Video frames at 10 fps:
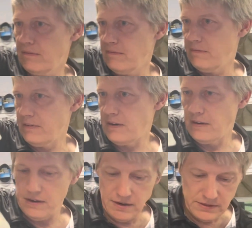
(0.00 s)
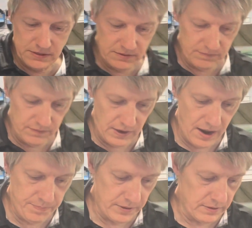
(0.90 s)
Very nice.
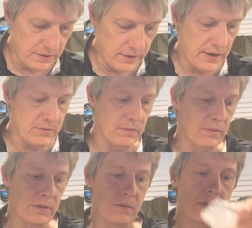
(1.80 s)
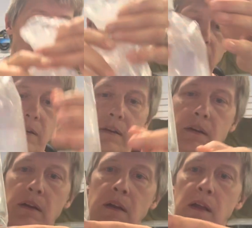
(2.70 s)
Happier than the last one was when it got here.
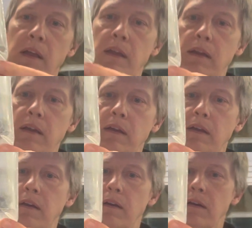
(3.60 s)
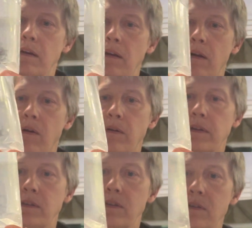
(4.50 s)
And oh,
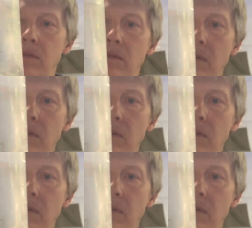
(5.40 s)
look at you.